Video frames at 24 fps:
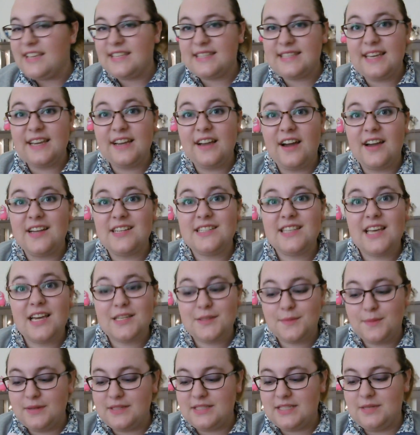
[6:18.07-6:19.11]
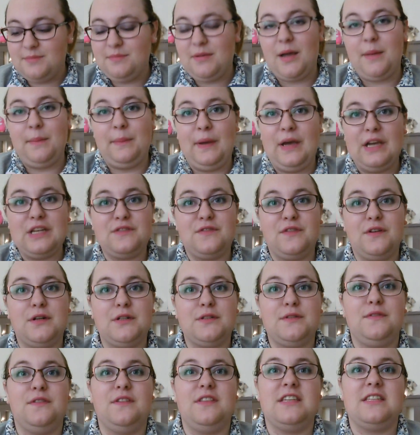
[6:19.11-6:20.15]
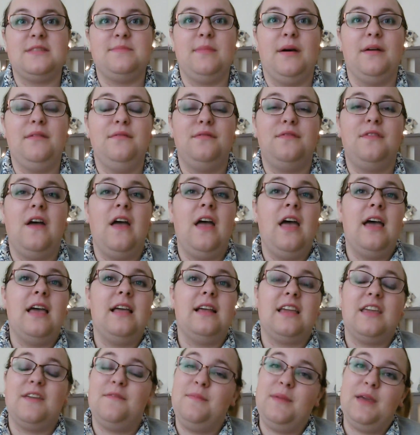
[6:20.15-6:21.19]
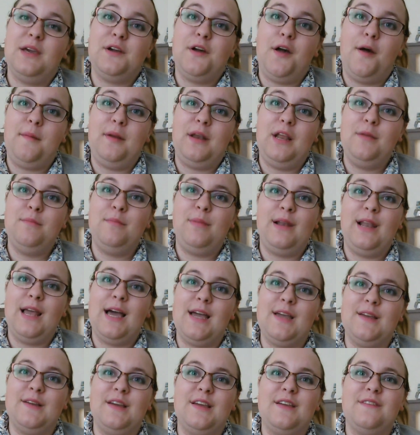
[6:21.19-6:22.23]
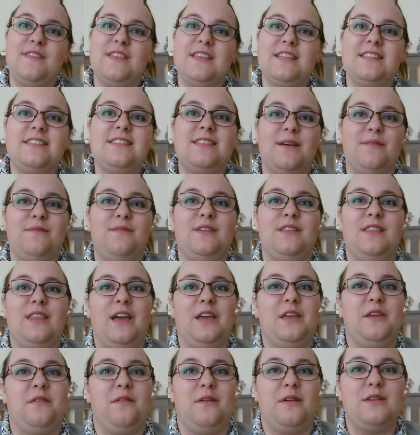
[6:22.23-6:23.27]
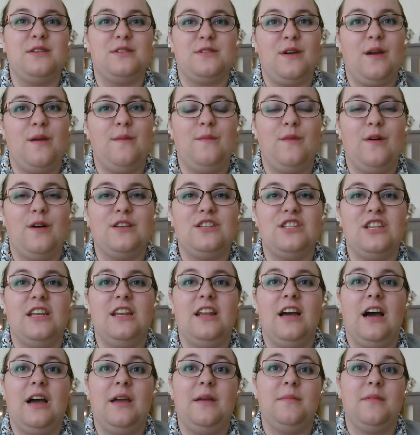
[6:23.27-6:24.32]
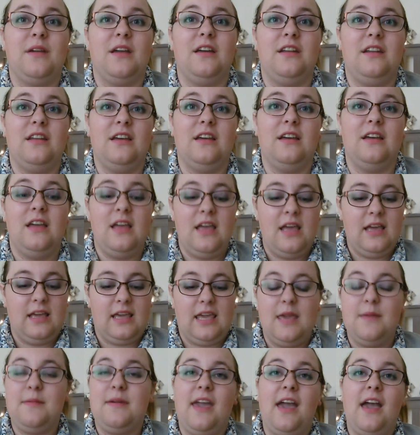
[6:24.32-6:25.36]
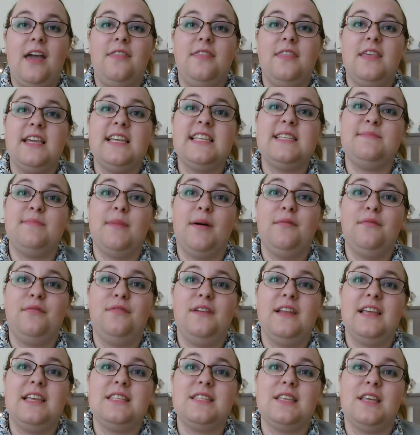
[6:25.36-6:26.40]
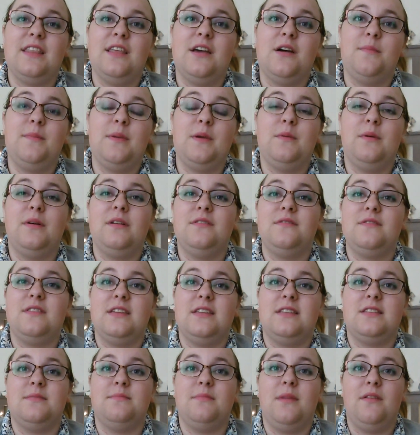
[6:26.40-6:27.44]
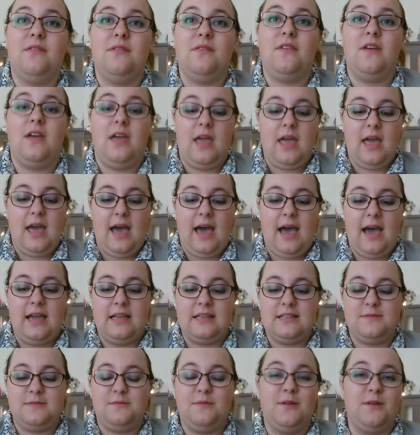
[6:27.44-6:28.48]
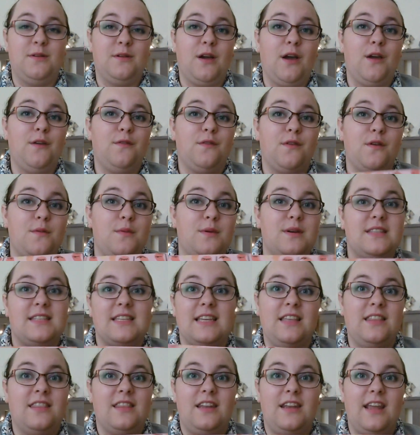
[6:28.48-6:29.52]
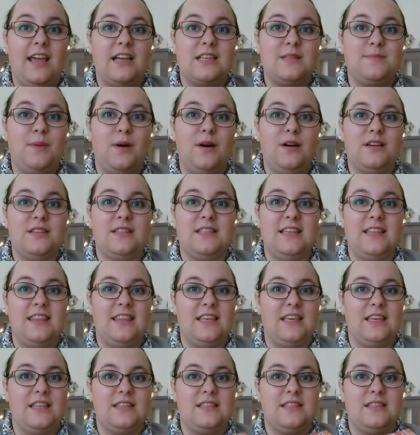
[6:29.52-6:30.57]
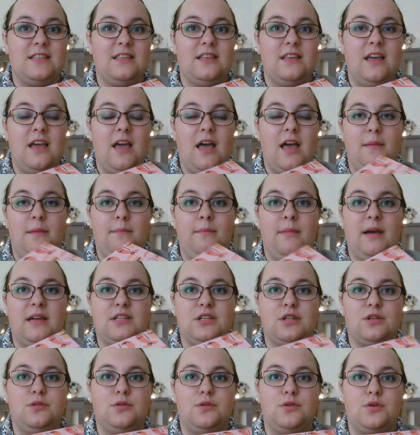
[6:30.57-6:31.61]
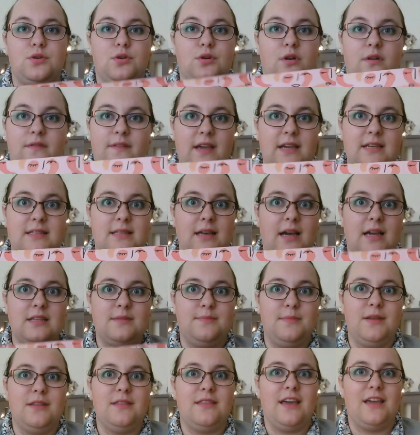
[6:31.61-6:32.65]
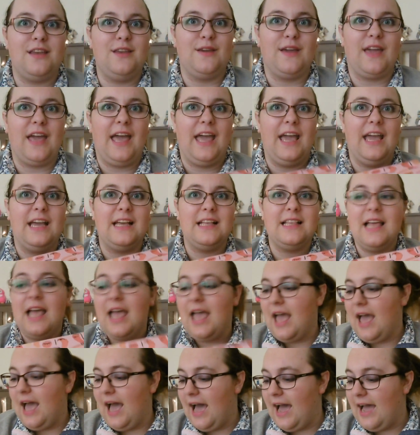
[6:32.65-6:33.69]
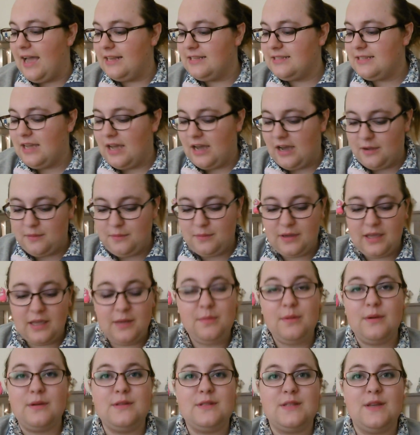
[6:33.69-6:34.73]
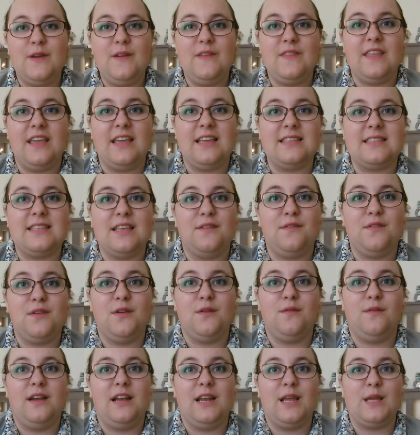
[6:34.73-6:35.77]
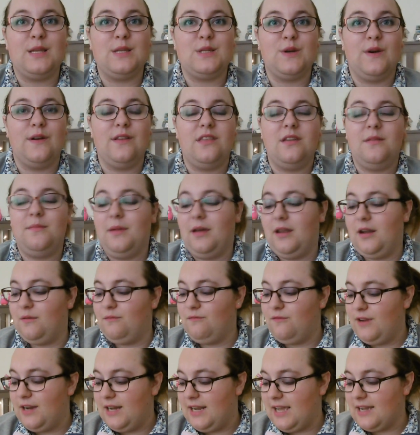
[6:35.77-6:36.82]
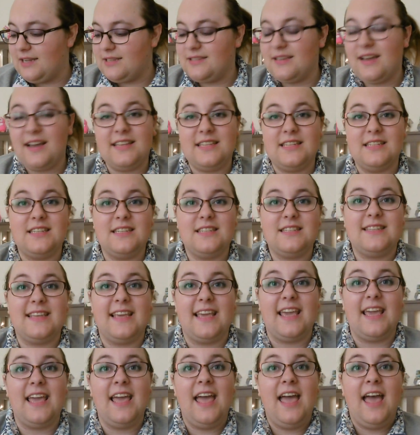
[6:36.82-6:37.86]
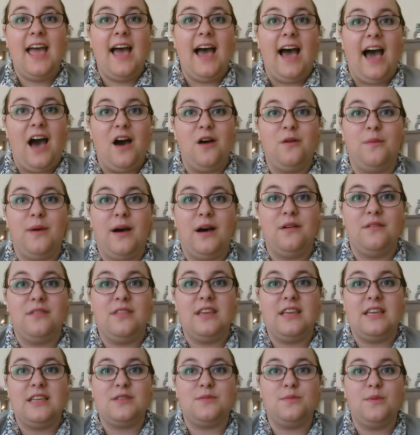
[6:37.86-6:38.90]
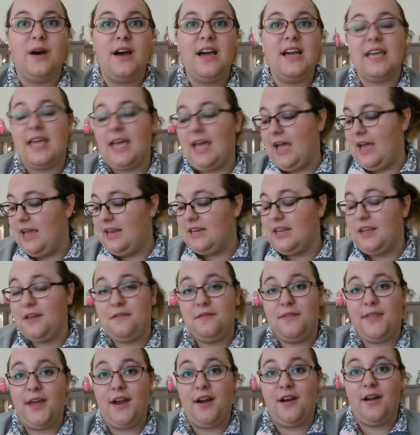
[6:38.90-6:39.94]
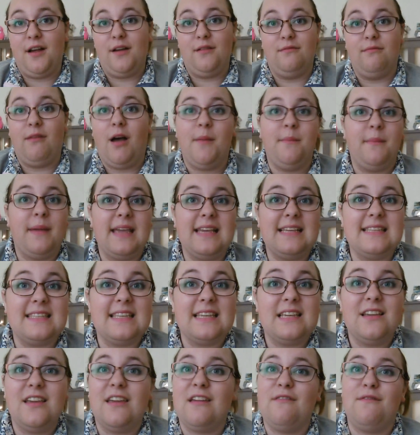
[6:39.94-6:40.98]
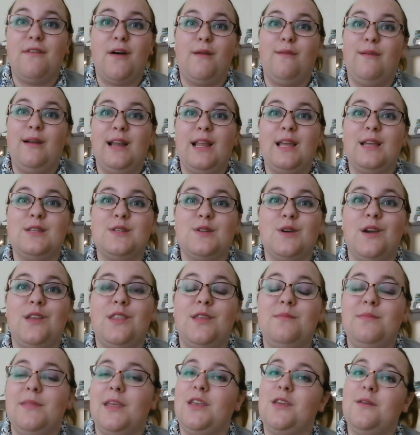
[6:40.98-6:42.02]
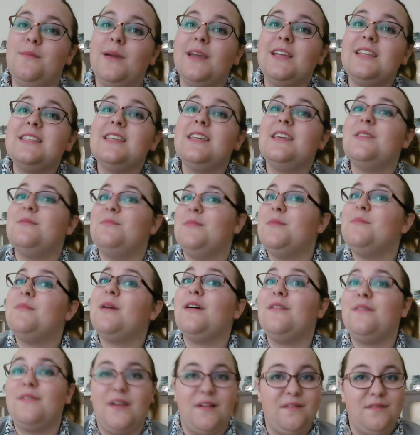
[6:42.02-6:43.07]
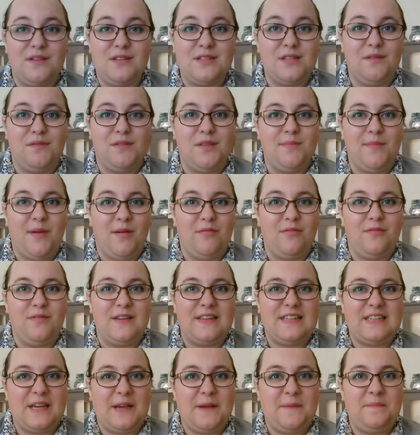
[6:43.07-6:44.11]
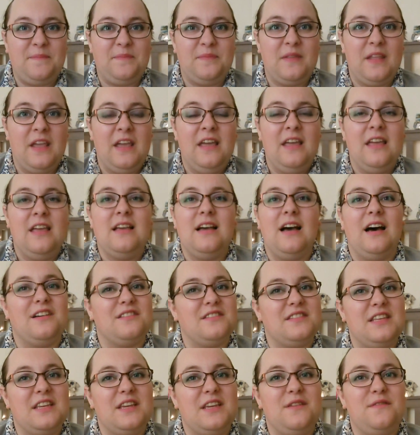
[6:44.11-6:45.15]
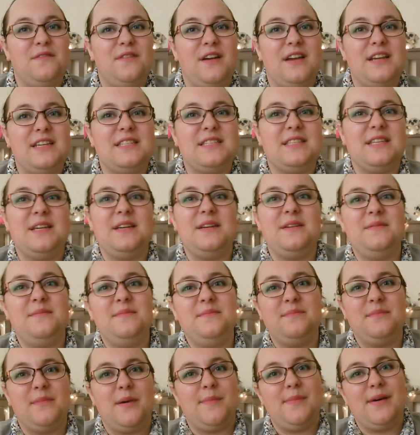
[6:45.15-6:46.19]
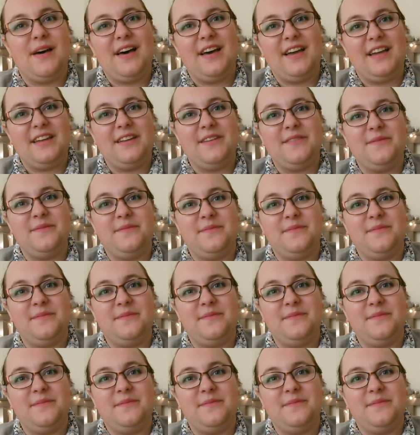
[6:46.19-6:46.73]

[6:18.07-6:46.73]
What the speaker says: So guys, that's what's in my Birchbox for this month. Give me a comment in below if this is something that you're enjoying watching. I am going to keep getting these monthly, so there'll be one of these a month, and we'll go through what's in the next box in these magical drawer of excitement that you get here, and I will keep on doing these if you really enjoy them, and I'm really excited to see how well these work, and if they're amazing, if I really enjoy them, then you may see them in my favourites of the month video. I'll see you very soon. Bye bye.